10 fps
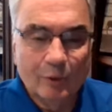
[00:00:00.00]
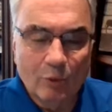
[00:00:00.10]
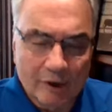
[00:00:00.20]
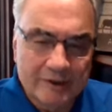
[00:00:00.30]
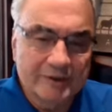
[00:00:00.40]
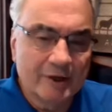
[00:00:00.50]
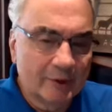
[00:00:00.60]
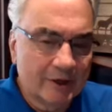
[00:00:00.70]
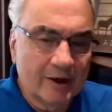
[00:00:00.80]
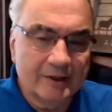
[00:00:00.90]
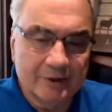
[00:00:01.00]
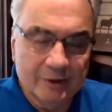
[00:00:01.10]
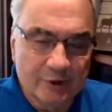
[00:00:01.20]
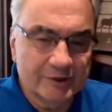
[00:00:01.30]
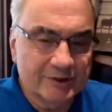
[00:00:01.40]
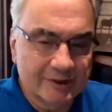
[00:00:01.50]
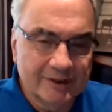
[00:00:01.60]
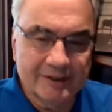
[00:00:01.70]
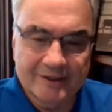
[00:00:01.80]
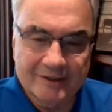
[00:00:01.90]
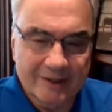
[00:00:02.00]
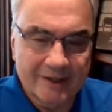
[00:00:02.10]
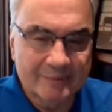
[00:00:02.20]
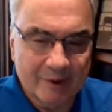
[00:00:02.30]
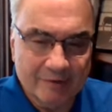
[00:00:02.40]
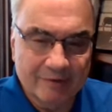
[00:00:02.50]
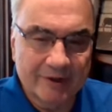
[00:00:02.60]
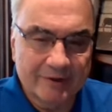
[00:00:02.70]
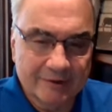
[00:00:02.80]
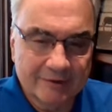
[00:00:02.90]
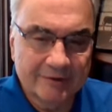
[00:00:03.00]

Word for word: What is going on in New York City these days, my friend?